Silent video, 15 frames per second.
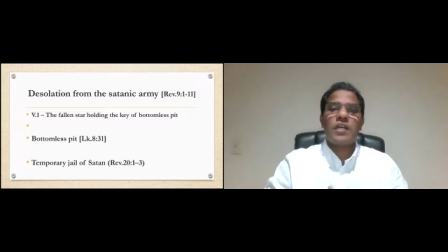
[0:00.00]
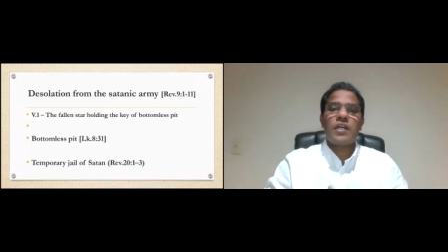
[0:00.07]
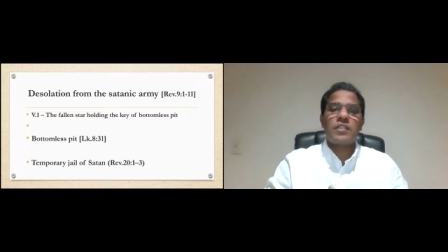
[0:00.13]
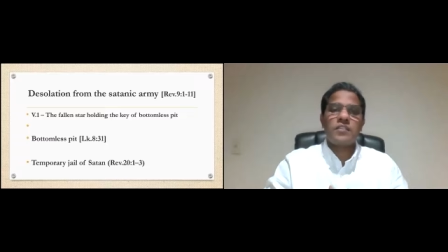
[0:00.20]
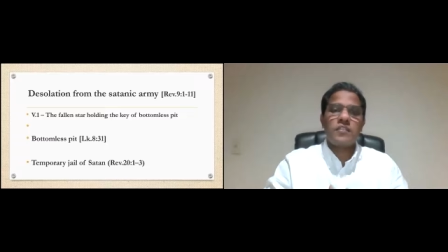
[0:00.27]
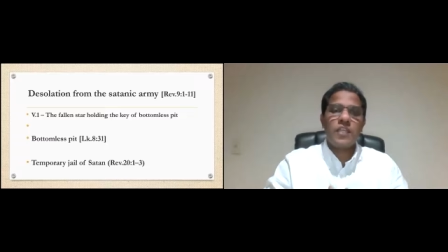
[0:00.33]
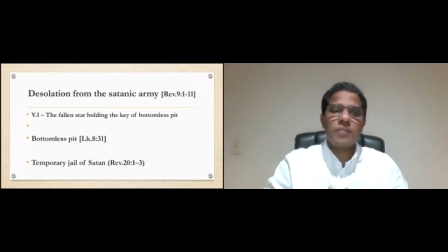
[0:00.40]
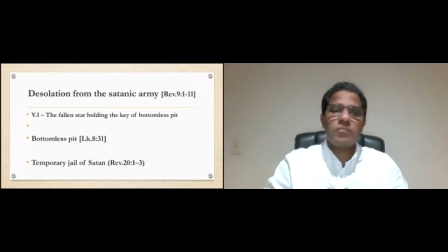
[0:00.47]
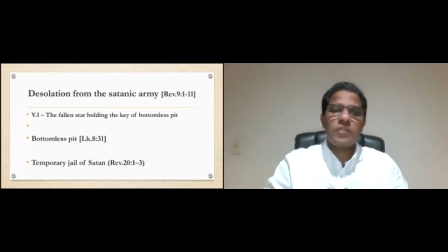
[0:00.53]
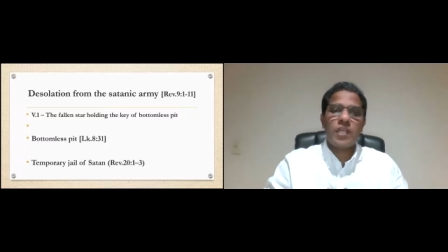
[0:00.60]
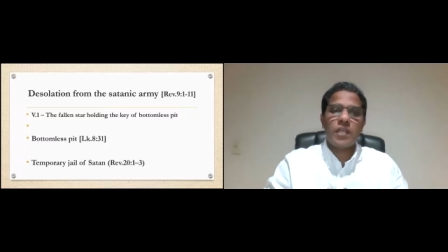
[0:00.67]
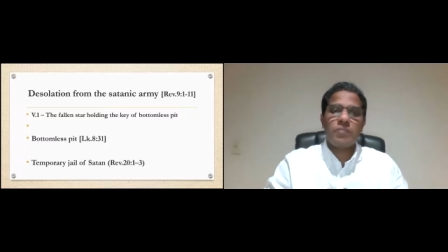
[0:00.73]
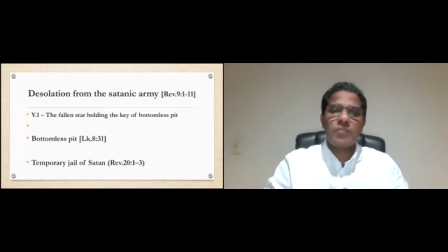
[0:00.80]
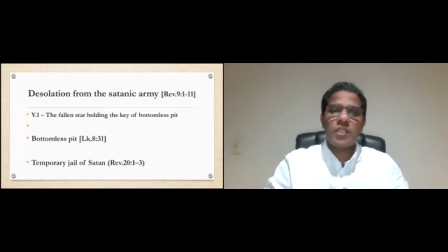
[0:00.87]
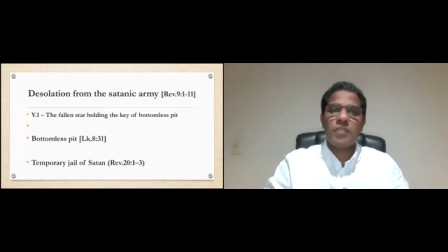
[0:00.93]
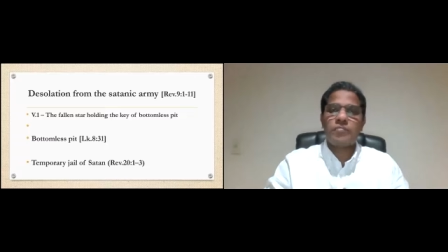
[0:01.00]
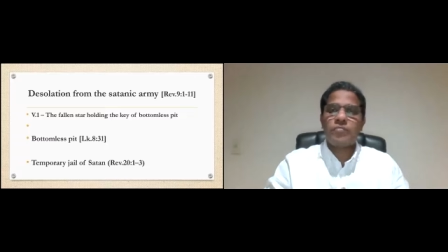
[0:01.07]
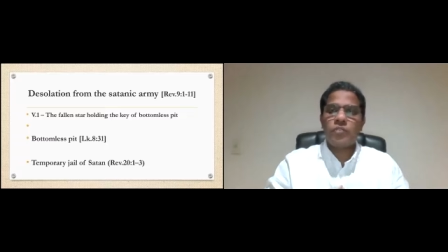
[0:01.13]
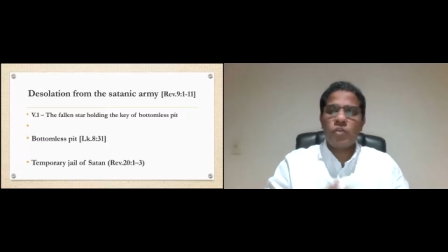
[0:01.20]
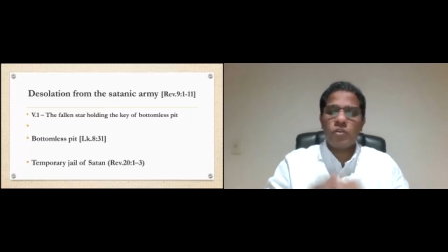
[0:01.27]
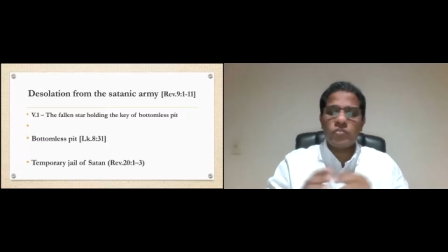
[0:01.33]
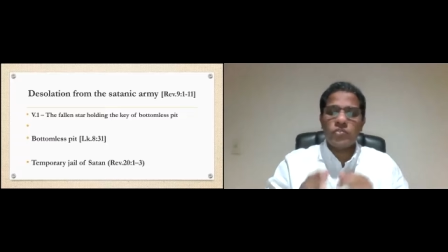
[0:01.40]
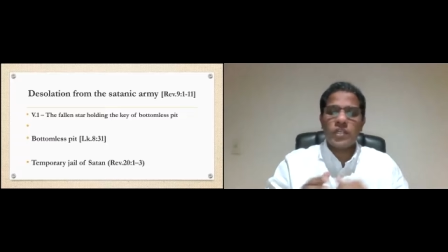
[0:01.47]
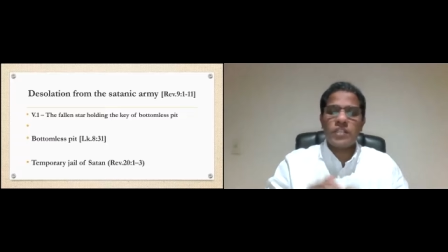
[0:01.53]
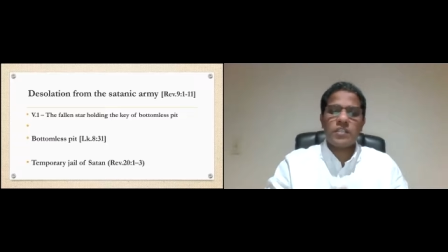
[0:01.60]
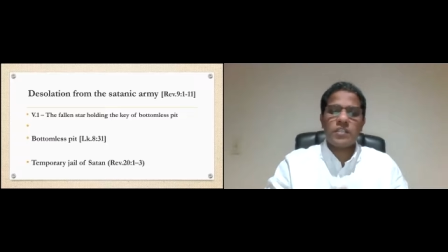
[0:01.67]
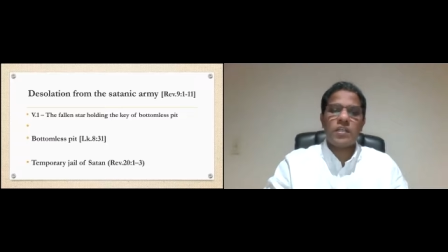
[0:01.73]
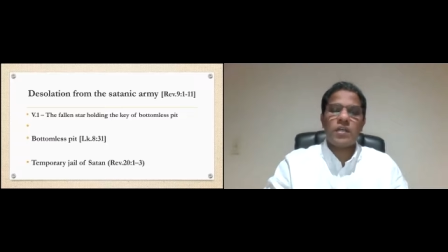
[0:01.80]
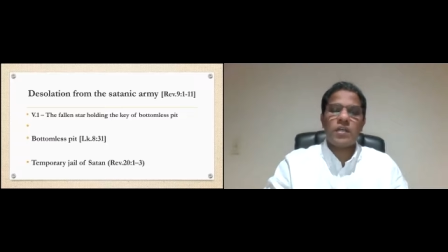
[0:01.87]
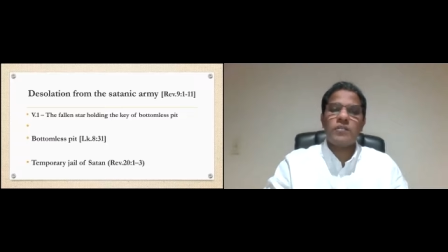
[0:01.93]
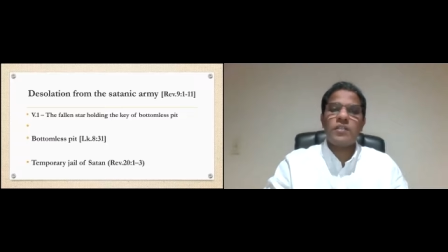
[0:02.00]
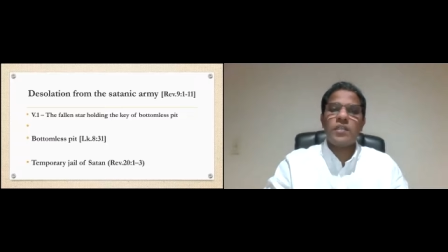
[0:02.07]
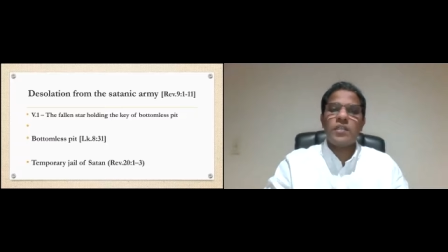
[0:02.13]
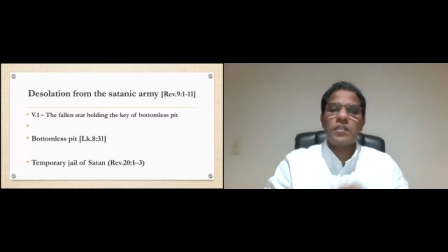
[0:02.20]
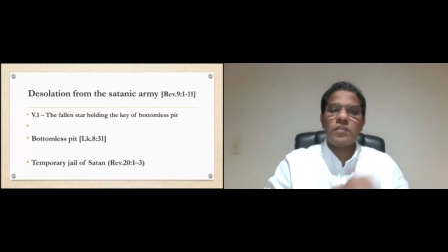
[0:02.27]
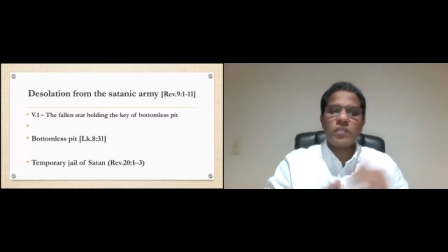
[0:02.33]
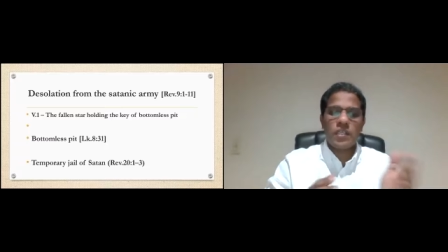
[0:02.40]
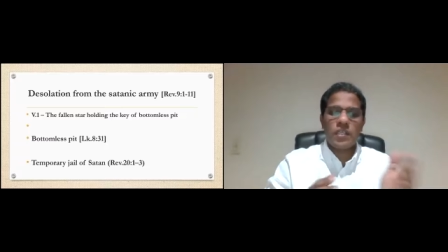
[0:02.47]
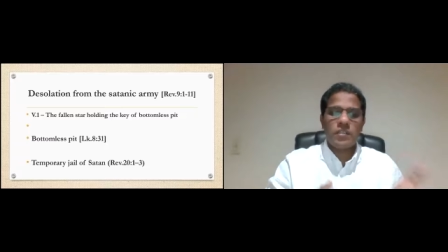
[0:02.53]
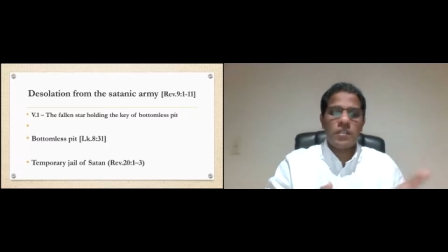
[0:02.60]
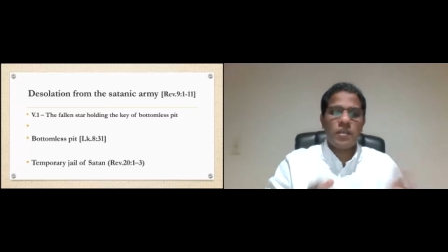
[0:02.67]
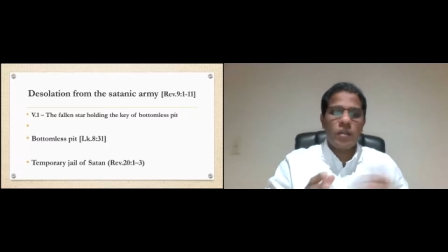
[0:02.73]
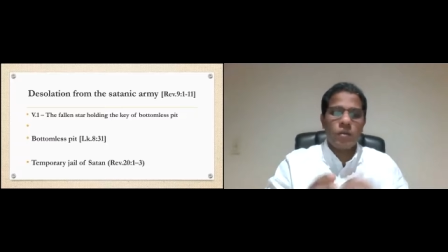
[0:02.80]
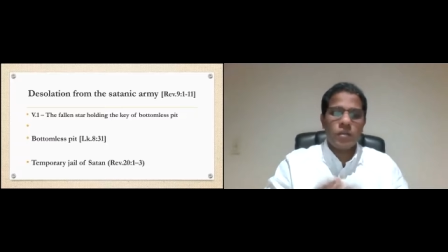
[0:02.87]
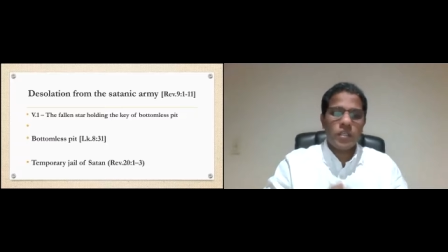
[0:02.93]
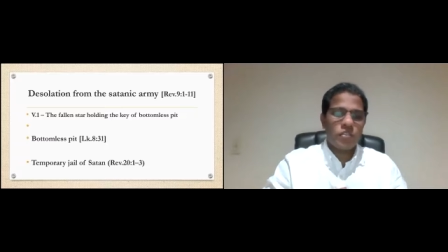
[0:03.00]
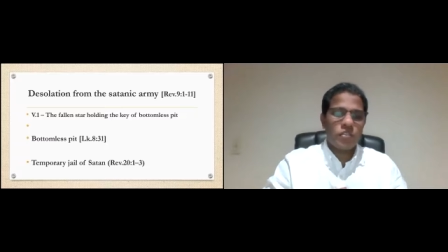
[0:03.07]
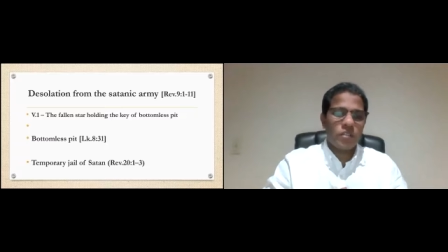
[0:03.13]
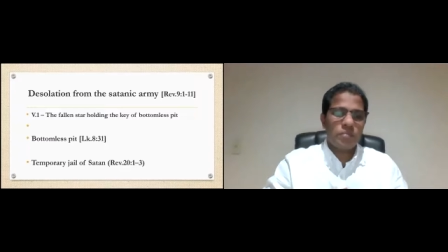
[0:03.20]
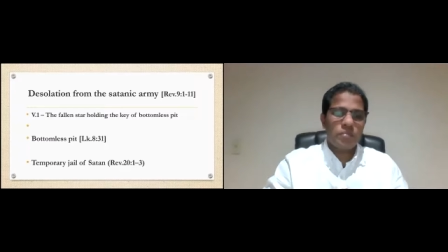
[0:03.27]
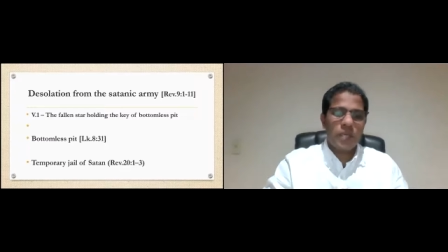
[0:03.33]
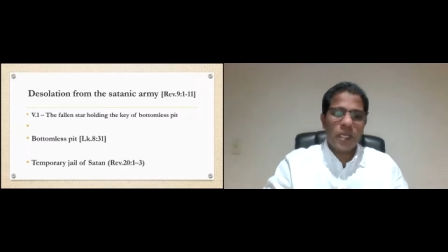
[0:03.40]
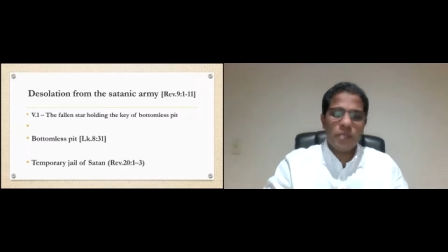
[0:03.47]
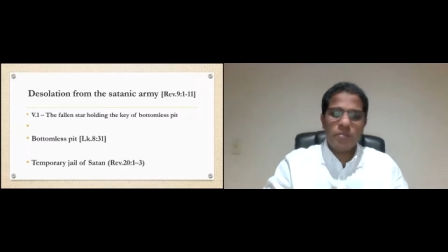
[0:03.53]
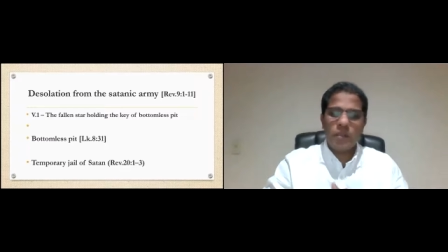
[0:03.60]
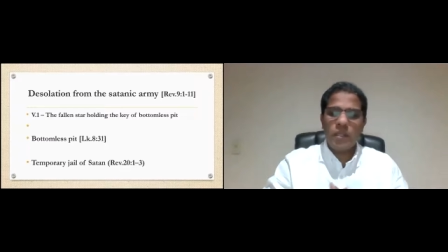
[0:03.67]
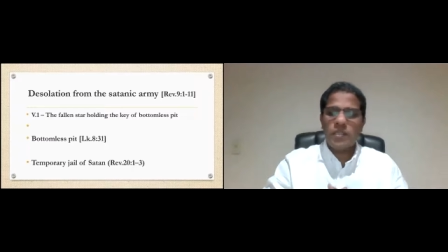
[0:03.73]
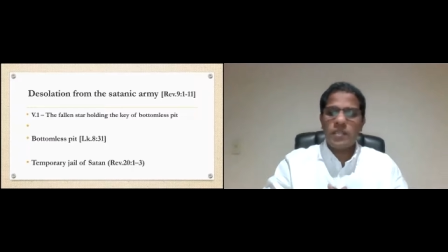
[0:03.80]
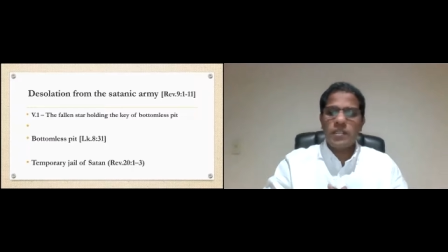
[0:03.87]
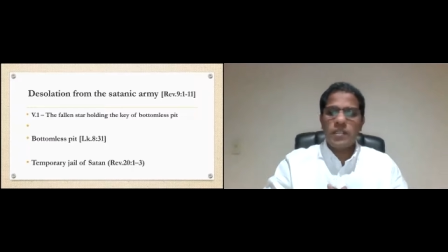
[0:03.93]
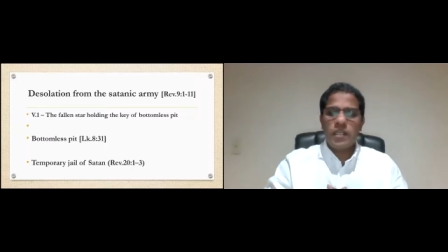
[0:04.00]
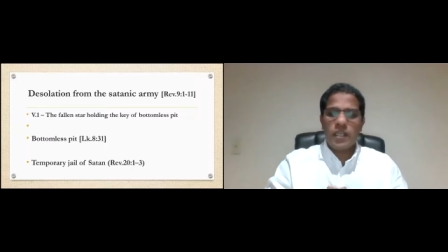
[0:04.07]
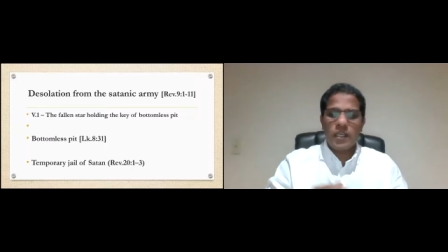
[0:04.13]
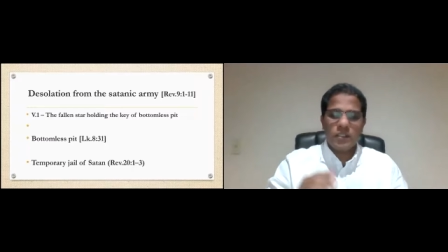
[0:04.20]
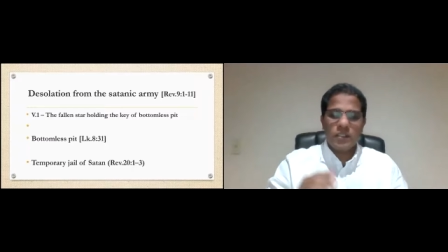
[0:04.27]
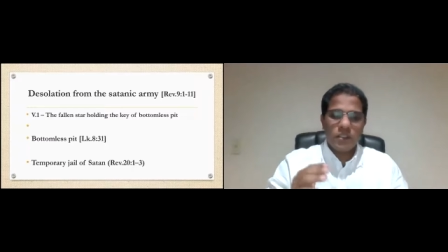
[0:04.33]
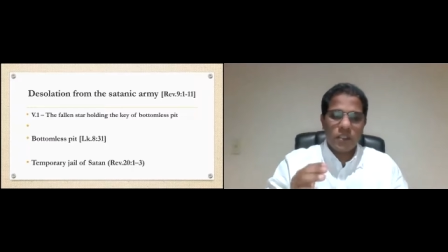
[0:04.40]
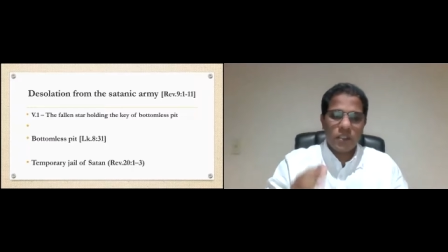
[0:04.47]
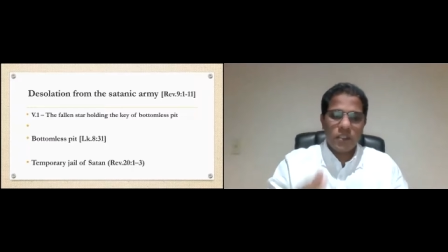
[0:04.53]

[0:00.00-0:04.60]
At the same time, if not writing down, you can look into your Bible and uh,